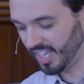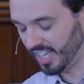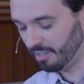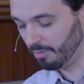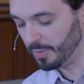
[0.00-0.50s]

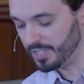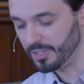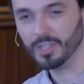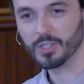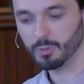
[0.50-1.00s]
And when we
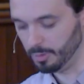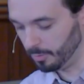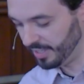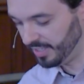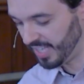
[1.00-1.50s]
do this, we
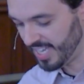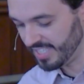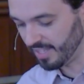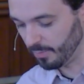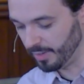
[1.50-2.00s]
will
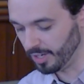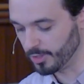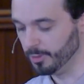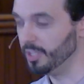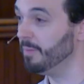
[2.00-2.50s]
realize that we are
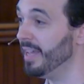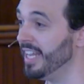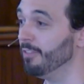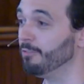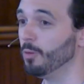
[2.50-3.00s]
truly
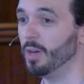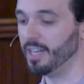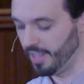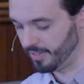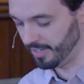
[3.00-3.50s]
made for one
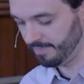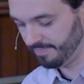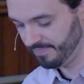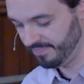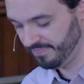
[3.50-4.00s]
another
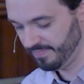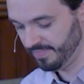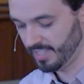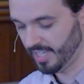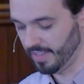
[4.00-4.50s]

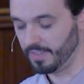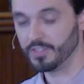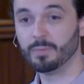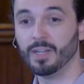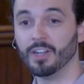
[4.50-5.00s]
and that the
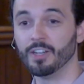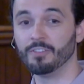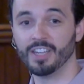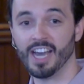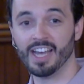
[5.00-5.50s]
Spirit
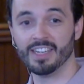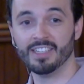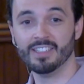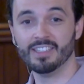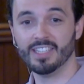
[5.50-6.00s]
of God
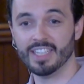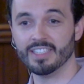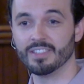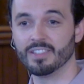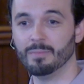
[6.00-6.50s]

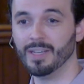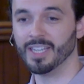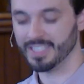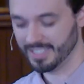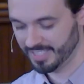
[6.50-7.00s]
is among
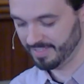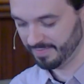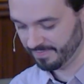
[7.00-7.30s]
us.